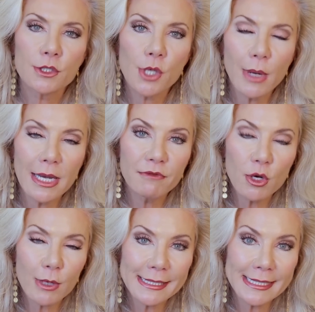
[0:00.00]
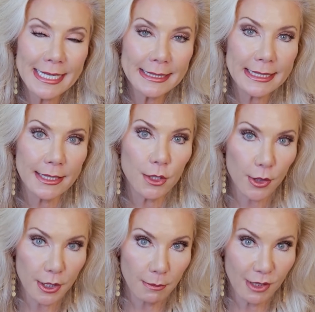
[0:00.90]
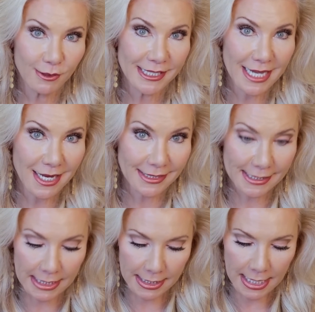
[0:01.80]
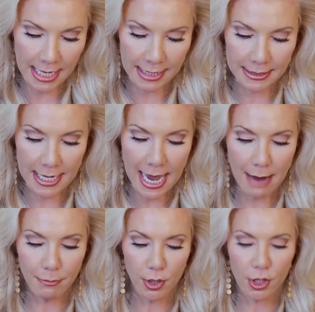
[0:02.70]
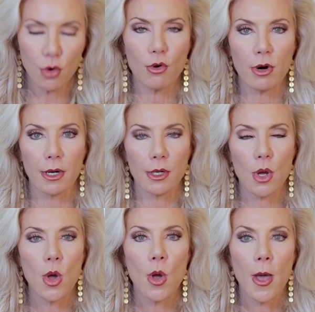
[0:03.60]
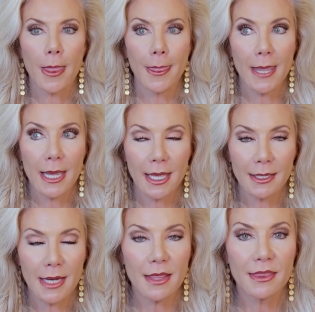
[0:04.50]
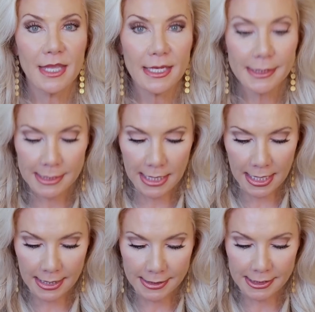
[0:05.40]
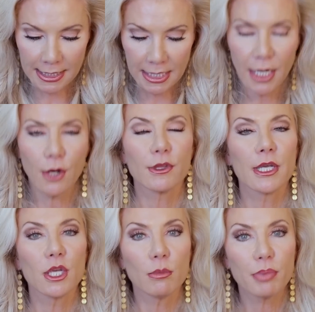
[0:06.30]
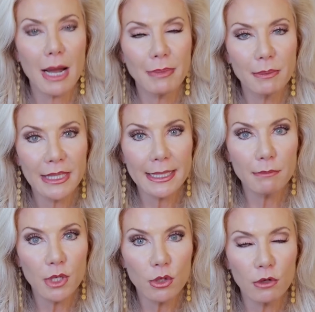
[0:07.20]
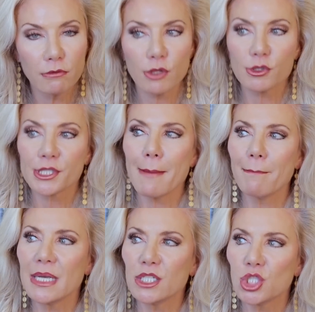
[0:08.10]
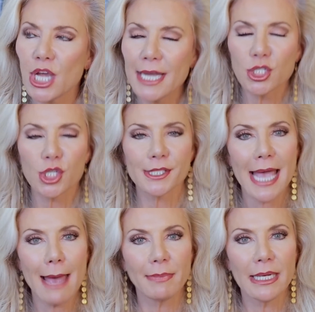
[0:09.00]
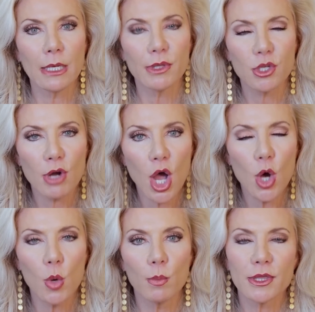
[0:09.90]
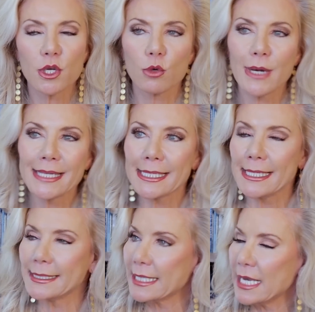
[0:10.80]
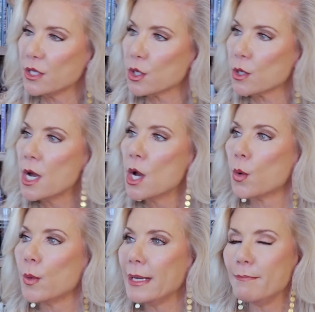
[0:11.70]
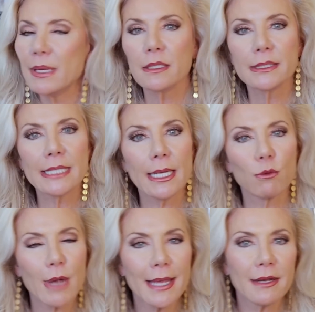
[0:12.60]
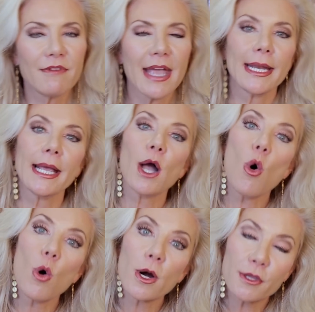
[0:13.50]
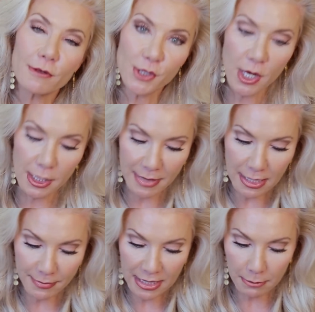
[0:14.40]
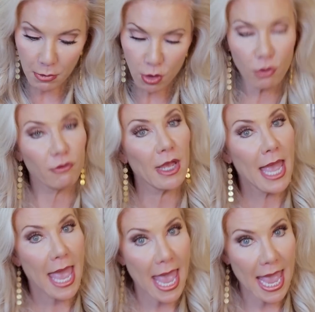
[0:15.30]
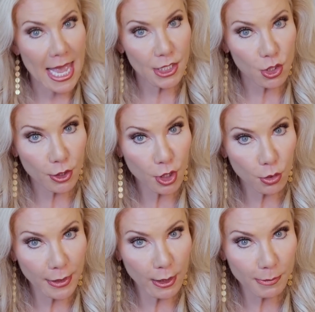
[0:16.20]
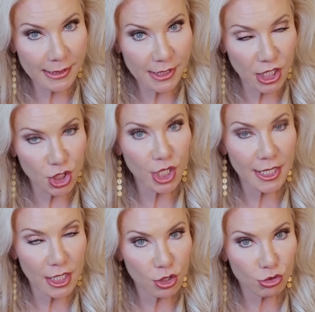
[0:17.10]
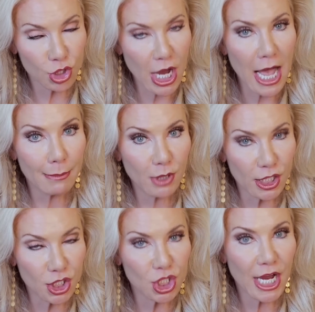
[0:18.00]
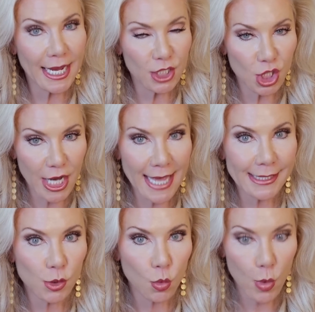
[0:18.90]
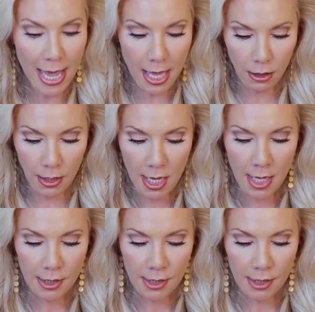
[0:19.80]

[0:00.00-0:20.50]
So if your ascendant or your moon sign sit in Capricorn, then this is the year that you'll probably move. There's some big changes happening with your home, with your residence, either rebuilding, renovating, or there's going to be a big move. And your career position in your job could change as well.